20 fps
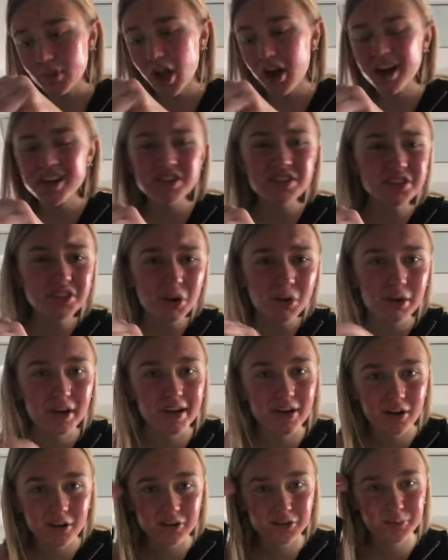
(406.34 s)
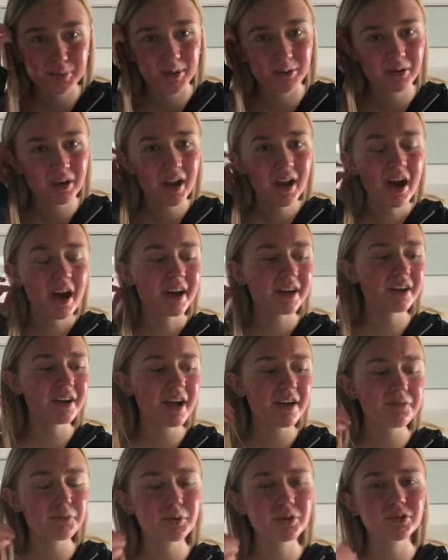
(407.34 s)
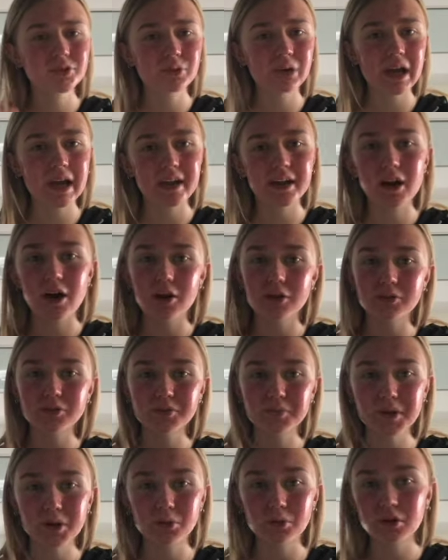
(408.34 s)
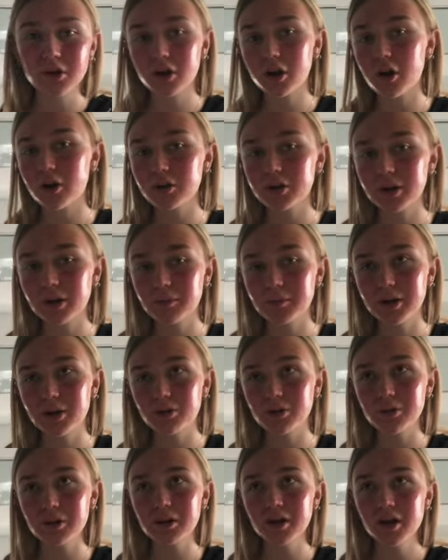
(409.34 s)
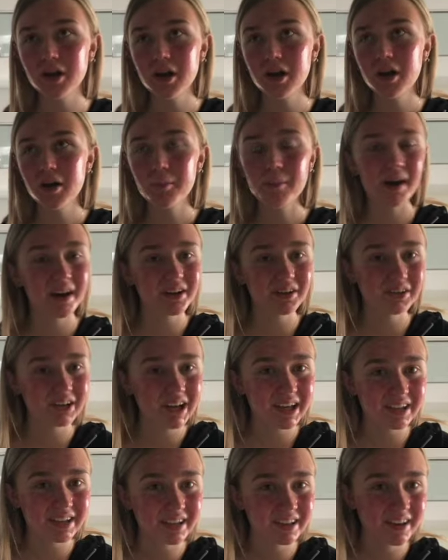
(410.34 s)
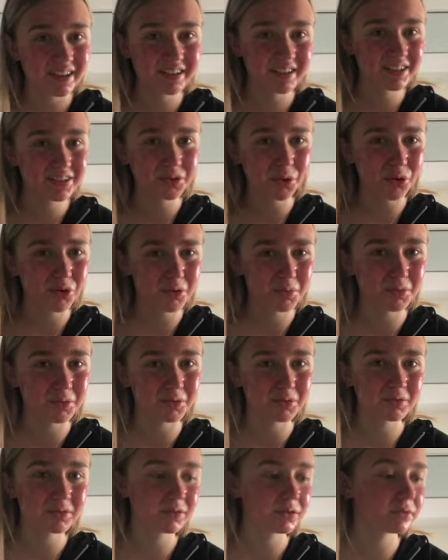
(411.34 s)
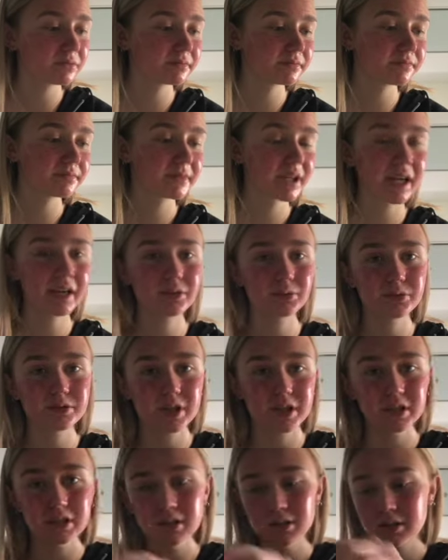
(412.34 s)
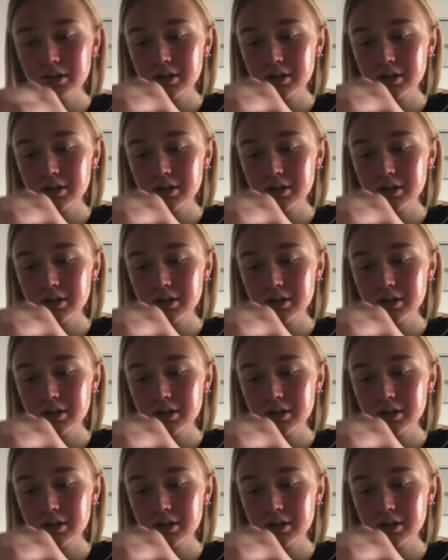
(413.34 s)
I just don't like oat milk. I know everyone's all like oat milk, coconut milk. I don't like it. I think it's horrible. Oh, the kettle's done.